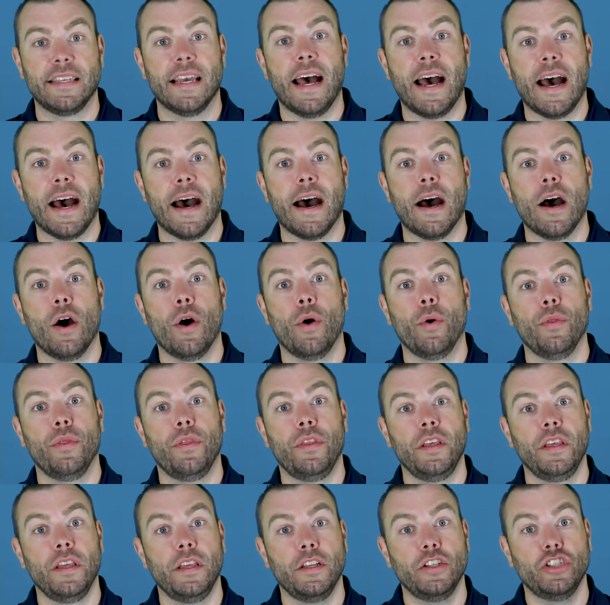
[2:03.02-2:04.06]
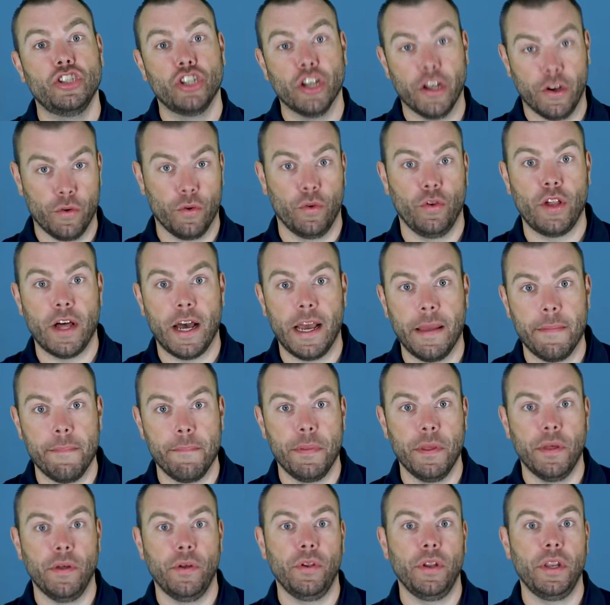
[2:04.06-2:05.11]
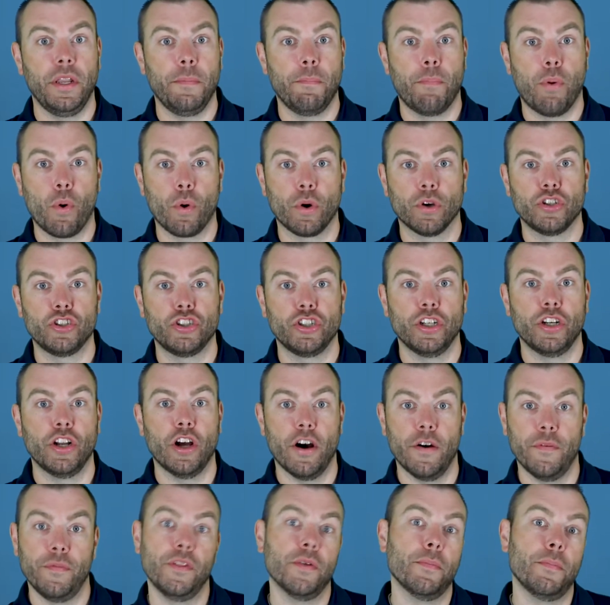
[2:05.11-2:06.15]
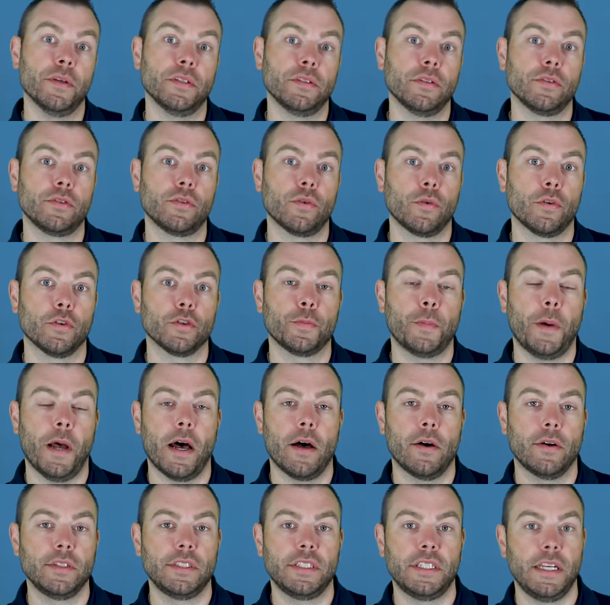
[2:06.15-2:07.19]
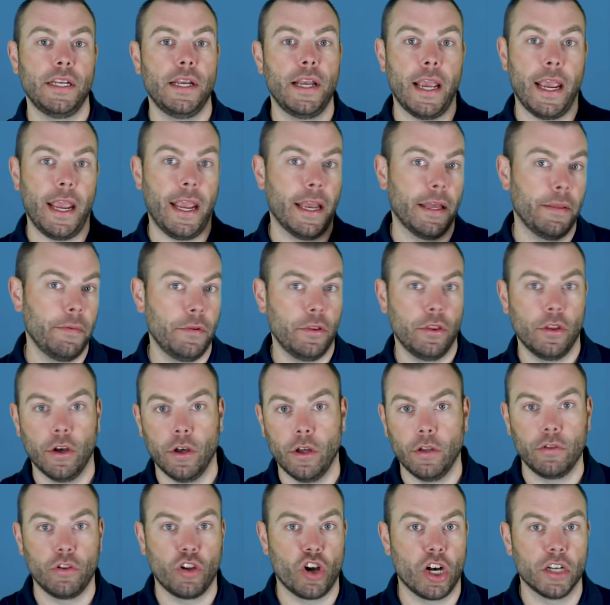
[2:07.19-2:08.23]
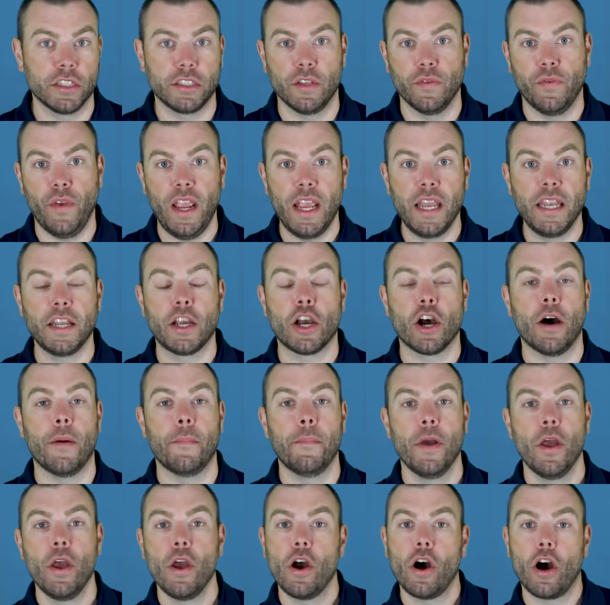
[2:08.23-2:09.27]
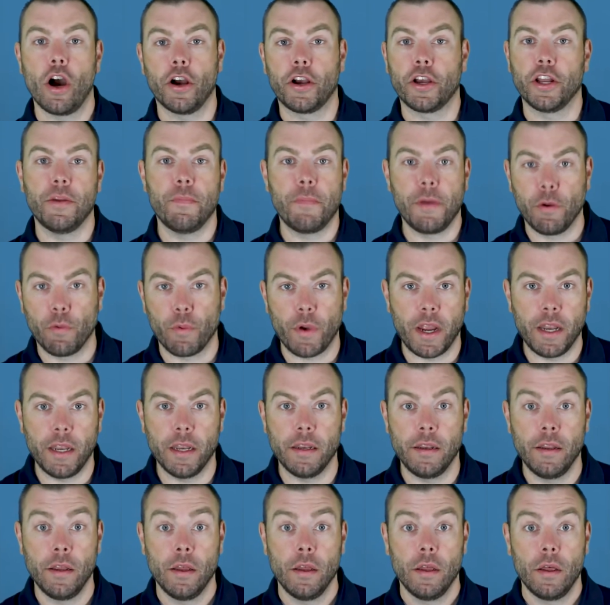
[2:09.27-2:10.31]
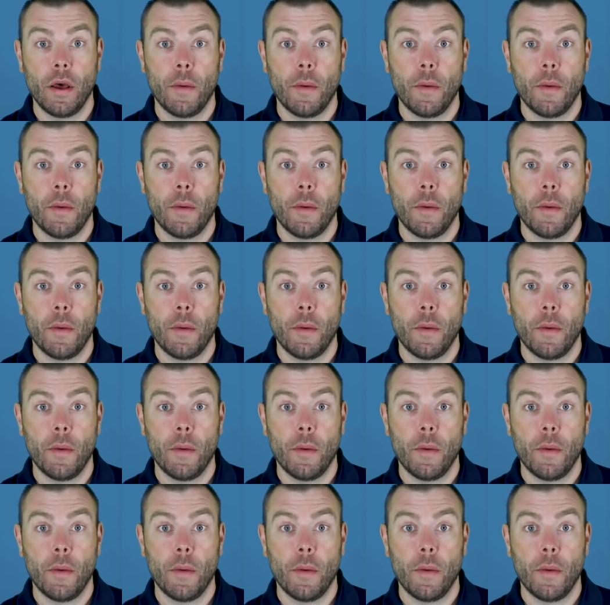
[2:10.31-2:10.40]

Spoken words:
how the general liability portion of the business owner's policy and the loss of income are going to be rated.